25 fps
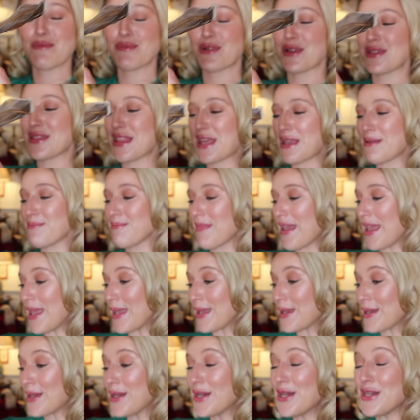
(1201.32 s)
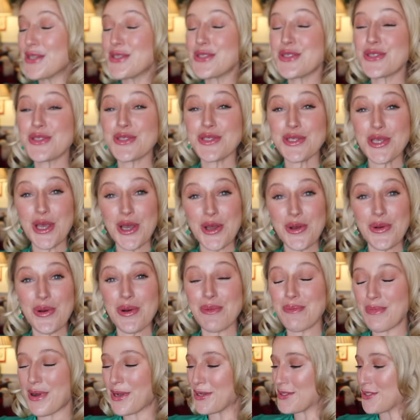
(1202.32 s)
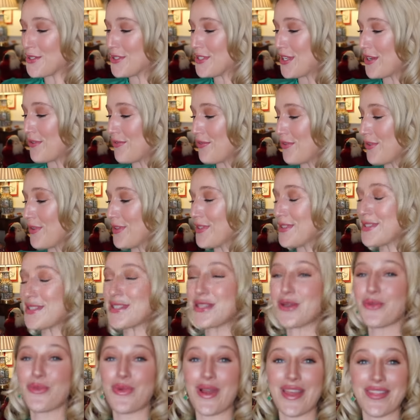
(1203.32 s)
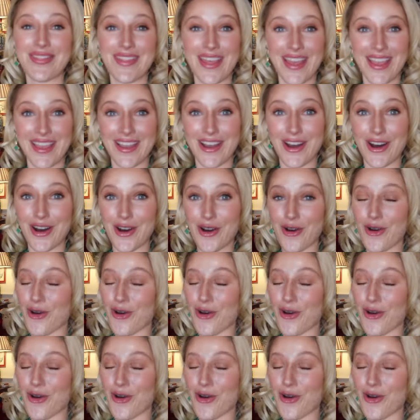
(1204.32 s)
but they make so much difference when they are